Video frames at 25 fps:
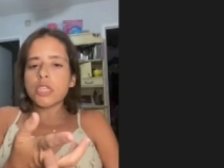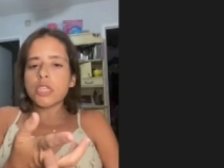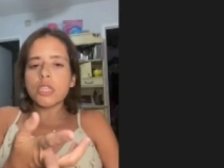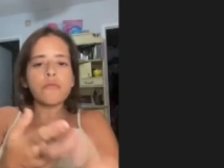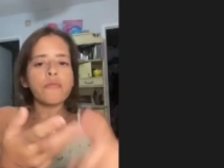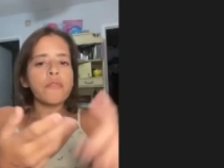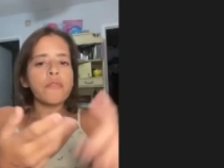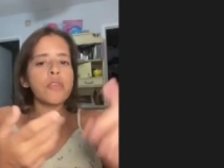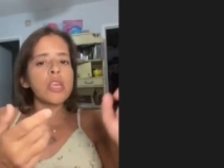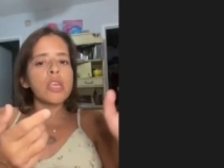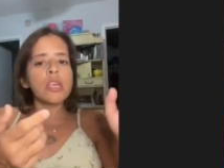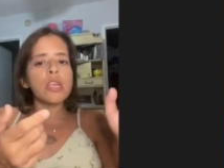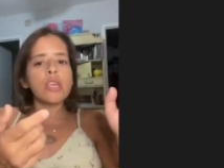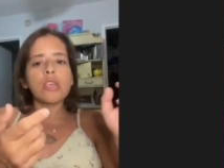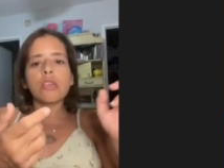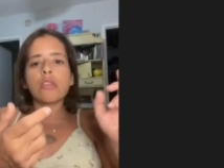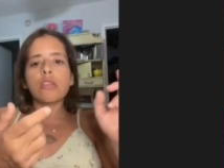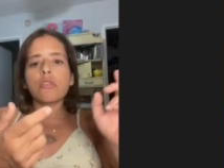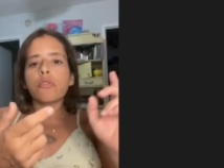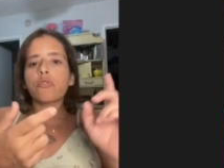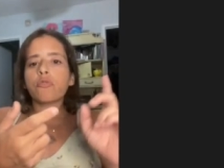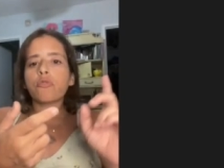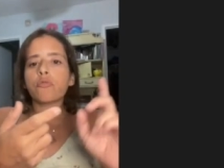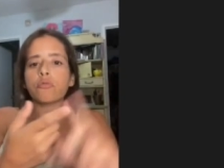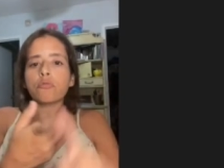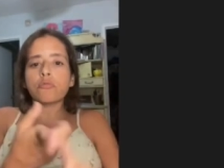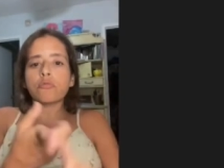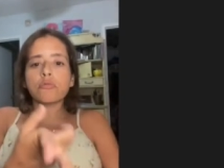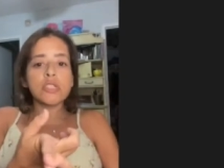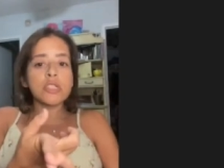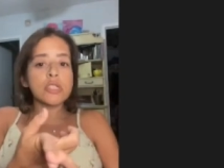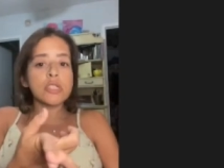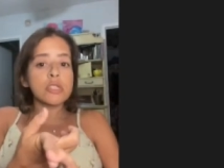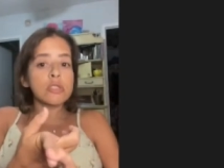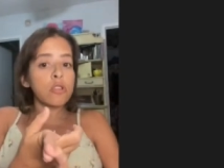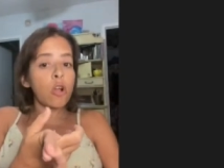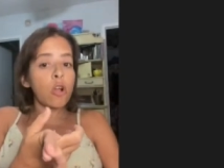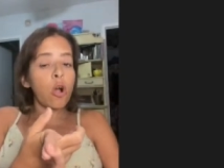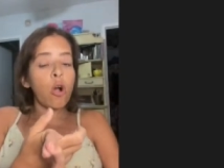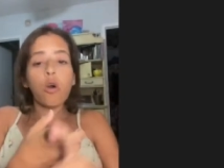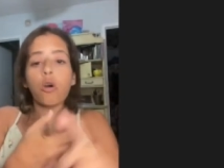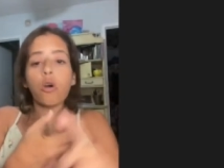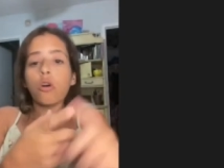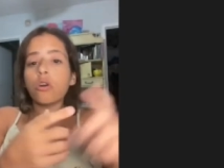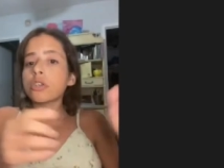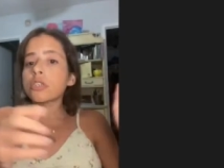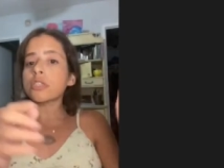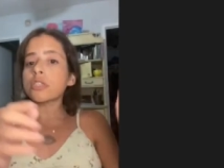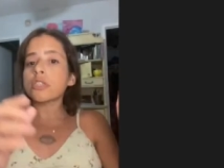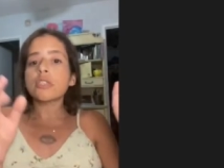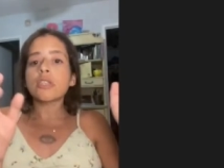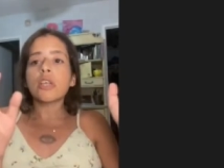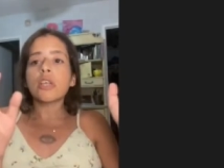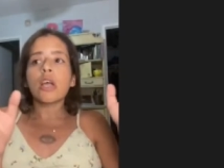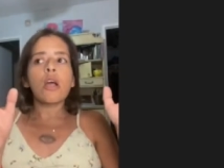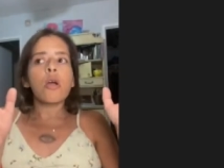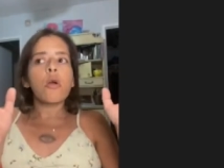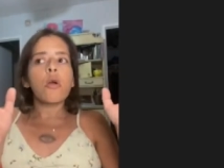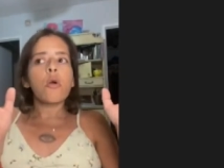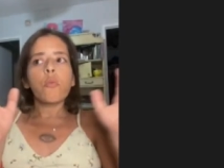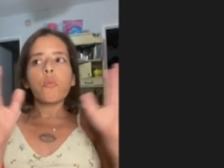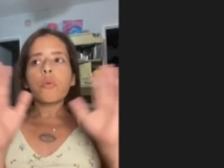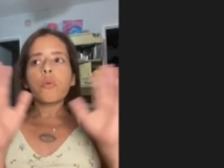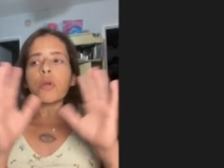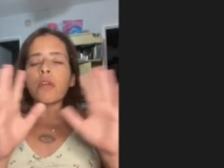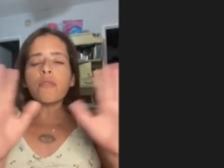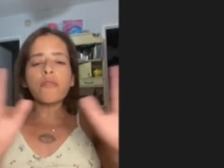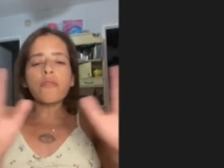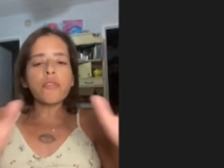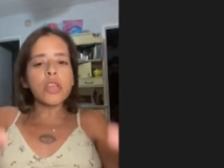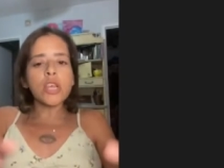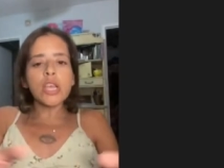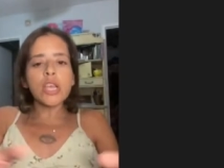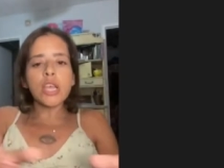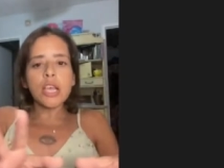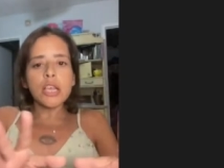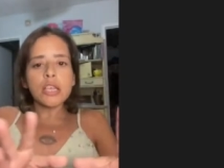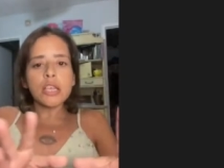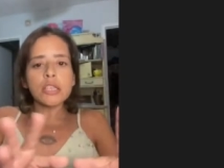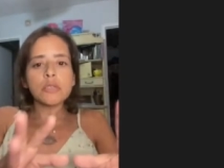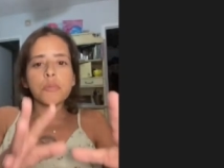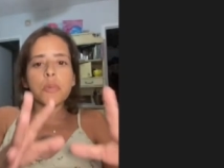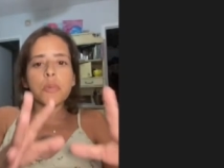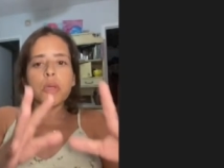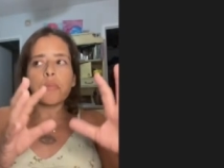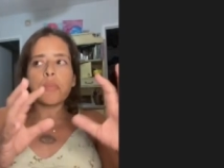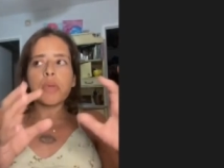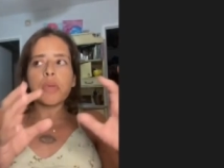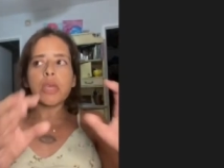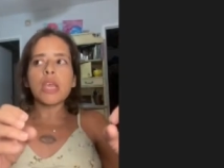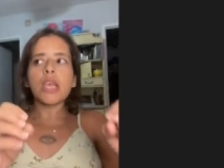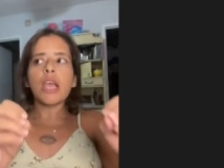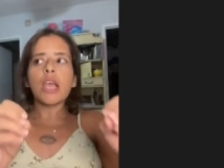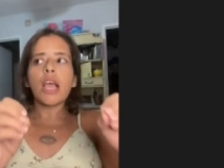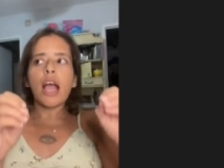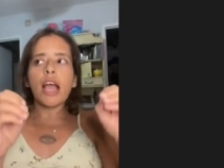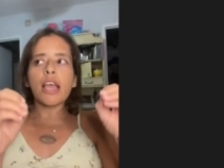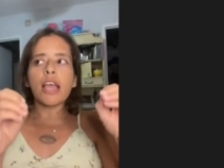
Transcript: TV, through songs, whatever the case may be.